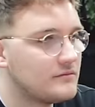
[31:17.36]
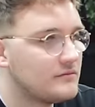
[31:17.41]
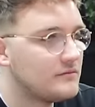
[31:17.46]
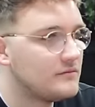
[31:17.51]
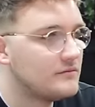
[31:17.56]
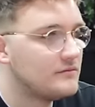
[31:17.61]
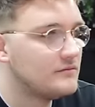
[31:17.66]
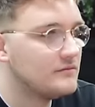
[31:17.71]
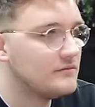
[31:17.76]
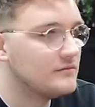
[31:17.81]

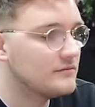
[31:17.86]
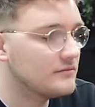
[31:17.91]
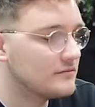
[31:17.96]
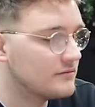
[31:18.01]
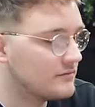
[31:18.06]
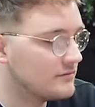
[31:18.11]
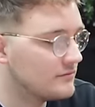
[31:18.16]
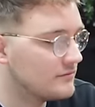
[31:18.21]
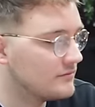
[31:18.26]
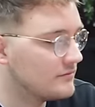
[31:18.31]

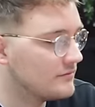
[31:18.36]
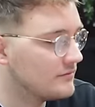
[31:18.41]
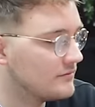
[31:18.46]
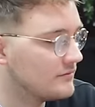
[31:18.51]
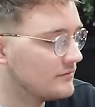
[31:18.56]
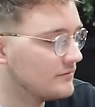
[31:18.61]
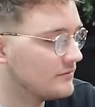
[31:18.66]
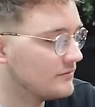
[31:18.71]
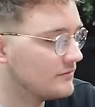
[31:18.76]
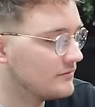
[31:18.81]

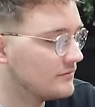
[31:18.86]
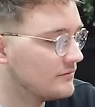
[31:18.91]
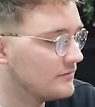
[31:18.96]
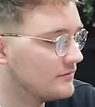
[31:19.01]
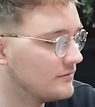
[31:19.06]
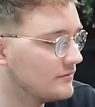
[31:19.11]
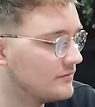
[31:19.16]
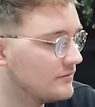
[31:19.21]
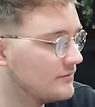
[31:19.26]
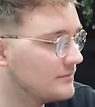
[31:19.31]

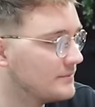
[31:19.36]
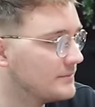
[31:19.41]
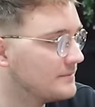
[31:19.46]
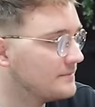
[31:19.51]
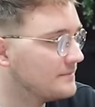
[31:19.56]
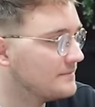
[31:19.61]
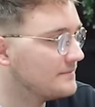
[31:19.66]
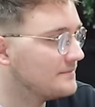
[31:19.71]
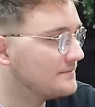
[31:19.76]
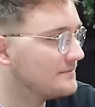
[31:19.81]

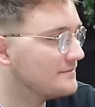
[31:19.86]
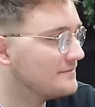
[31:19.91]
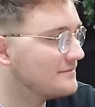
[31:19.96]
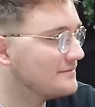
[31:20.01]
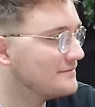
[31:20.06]
(silent)